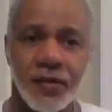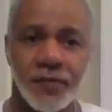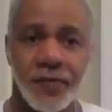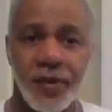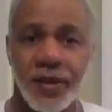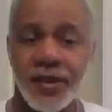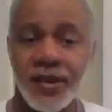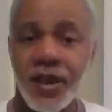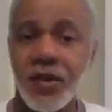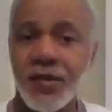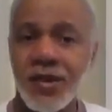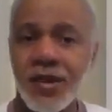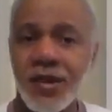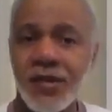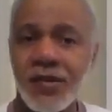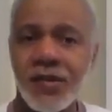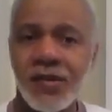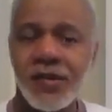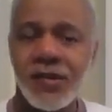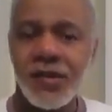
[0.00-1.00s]
But there
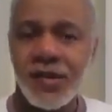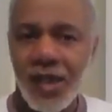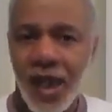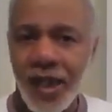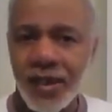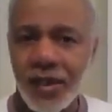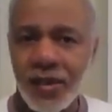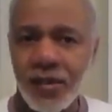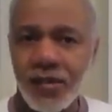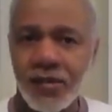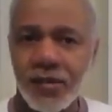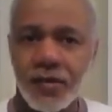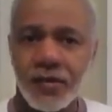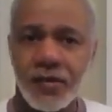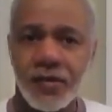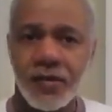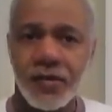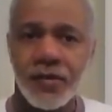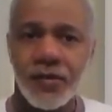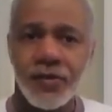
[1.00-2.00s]
is a science